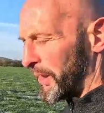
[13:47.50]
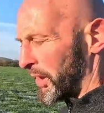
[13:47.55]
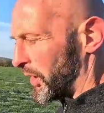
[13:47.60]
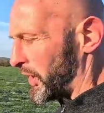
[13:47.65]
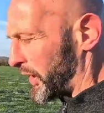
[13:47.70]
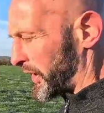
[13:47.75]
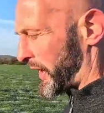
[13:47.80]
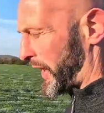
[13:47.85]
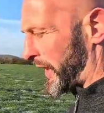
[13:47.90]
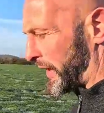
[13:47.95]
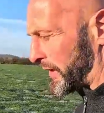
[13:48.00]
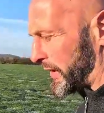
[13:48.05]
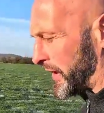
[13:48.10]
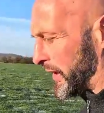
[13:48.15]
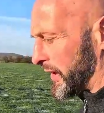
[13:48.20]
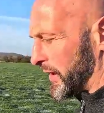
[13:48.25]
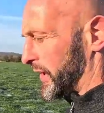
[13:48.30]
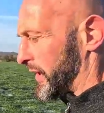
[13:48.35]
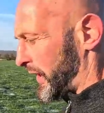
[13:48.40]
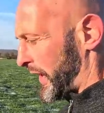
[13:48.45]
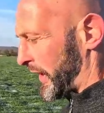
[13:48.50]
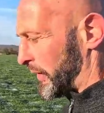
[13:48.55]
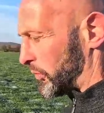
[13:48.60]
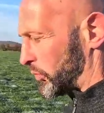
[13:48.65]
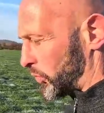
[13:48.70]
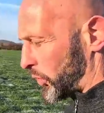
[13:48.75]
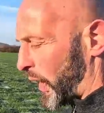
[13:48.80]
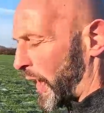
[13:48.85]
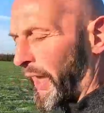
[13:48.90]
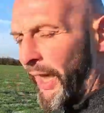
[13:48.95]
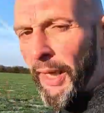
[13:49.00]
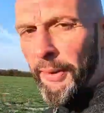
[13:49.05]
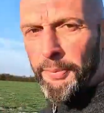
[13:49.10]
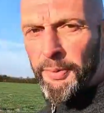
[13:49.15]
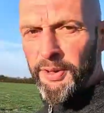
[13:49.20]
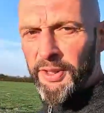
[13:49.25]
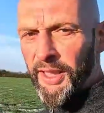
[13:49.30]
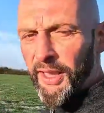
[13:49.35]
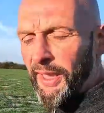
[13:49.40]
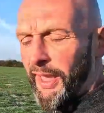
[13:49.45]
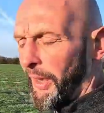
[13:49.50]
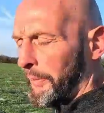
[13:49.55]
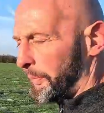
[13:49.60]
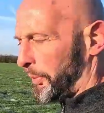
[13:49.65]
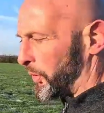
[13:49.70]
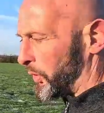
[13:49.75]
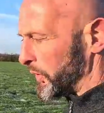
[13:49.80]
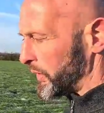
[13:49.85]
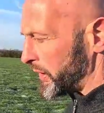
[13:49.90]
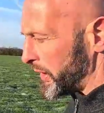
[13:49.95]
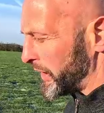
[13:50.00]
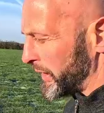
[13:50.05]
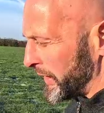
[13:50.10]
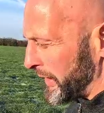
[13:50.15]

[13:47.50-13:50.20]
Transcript: looking at at what happens at that point